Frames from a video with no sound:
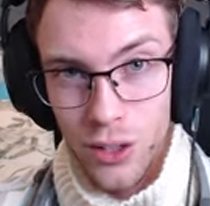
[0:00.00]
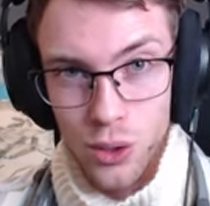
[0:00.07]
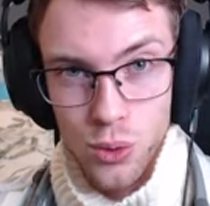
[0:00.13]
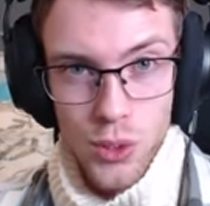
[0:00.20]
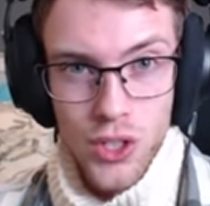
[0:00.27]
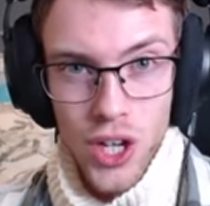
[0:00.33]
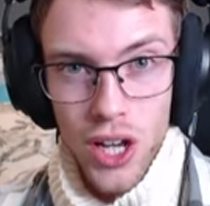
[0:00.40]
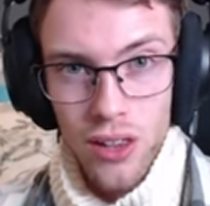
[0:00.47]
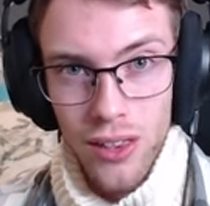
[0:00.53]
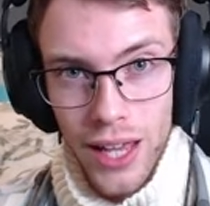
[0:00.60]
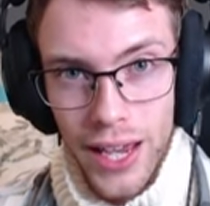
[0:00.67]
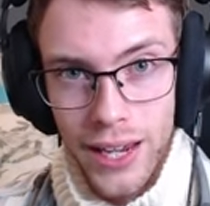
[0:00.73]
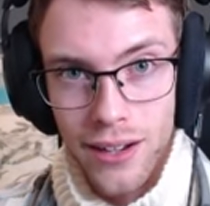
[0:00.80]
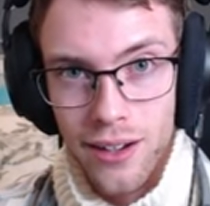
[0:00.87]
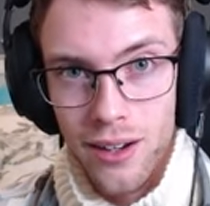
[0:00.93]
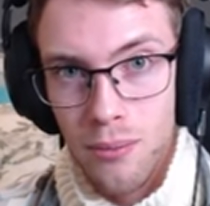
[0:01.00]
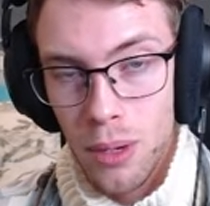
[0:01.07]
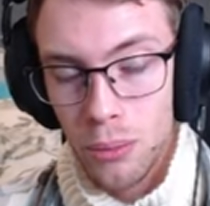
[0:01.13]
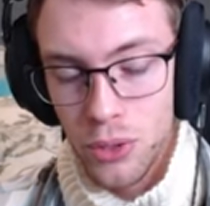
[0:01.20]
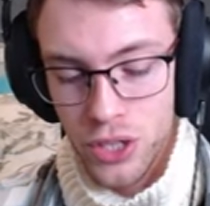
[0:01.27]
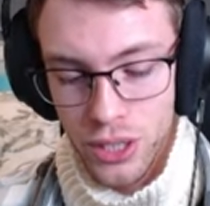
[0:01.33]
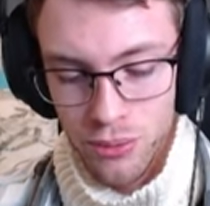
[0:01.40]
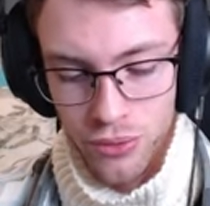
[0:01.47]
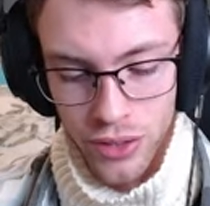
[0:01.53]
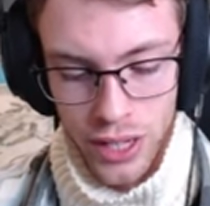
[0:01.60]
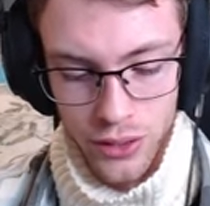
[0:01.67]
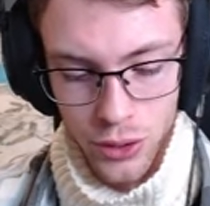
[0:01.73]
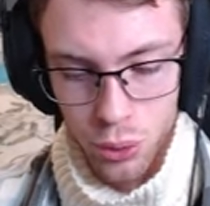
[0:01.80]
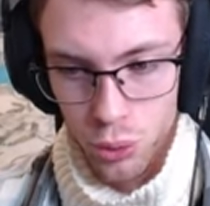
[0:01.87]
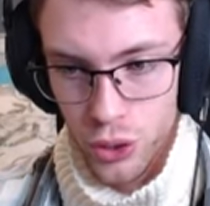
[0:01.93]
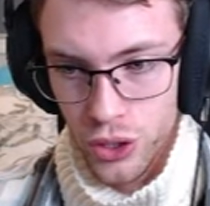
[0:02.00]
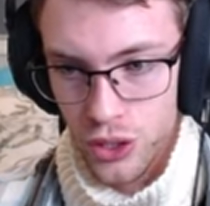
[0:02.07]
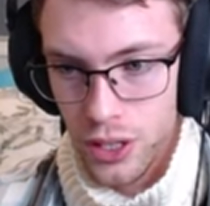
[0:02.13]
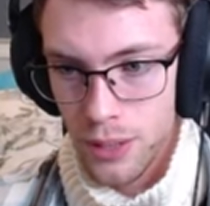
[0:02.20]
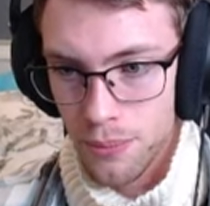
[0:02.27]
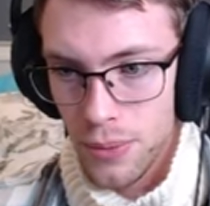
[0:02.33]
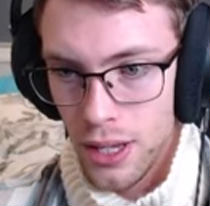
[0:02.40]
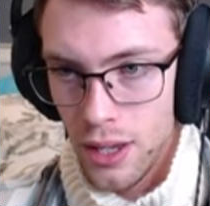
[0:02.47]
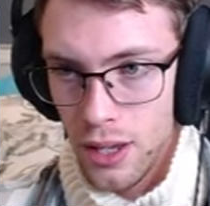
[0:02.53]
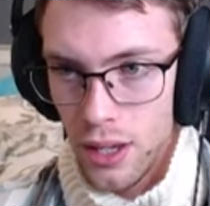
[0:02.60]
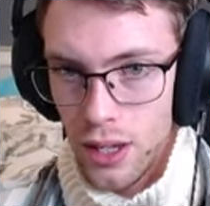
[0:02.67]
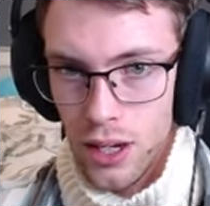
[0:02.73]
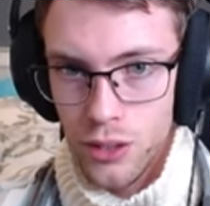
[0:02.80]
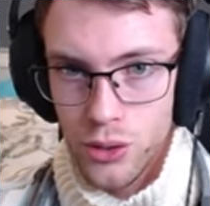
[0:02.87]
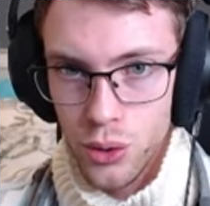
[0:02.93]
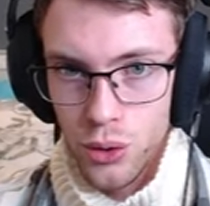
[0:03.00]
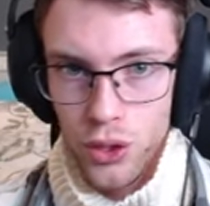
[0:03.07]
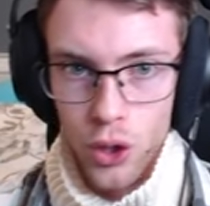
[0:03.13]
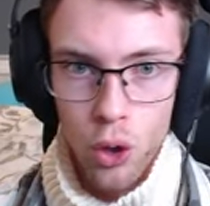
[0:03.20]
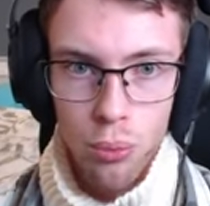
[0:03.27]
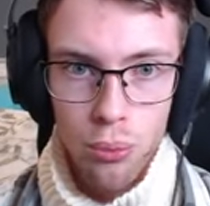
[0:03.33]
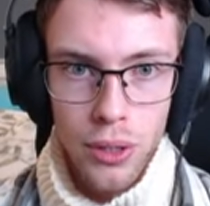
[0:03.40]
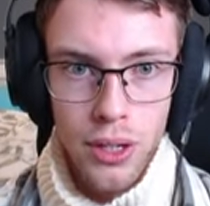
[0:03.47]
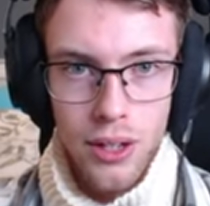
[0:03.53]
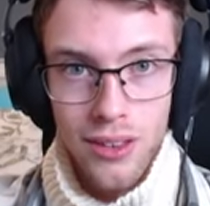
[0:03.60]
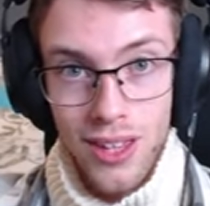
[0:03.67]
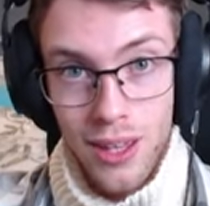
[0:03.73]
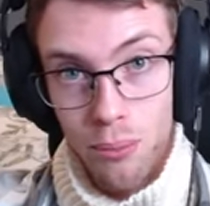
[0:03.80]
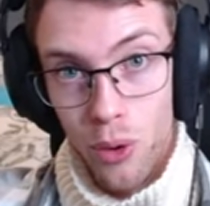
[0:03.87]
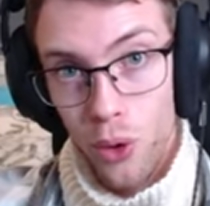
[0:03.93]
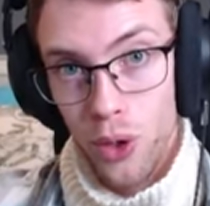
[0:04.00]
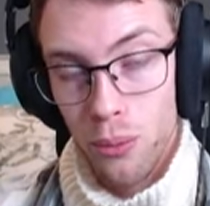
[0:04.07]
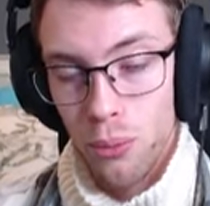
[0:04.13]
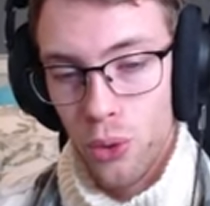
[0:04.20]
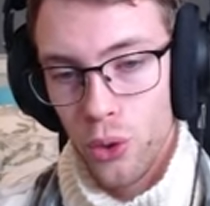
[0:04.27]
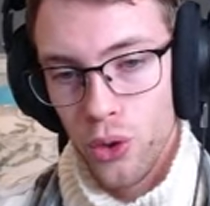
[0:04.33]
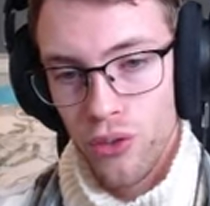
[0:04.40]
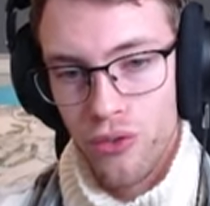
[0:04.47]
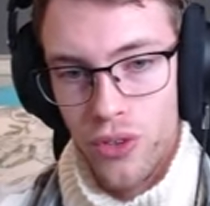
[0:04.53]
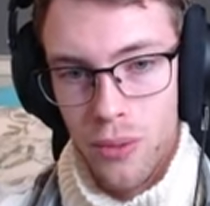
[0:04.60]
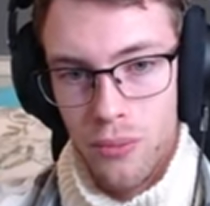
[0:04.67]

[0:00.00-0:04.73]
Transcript: Switch Online membership for that to work. And so you can open the Poke Portal from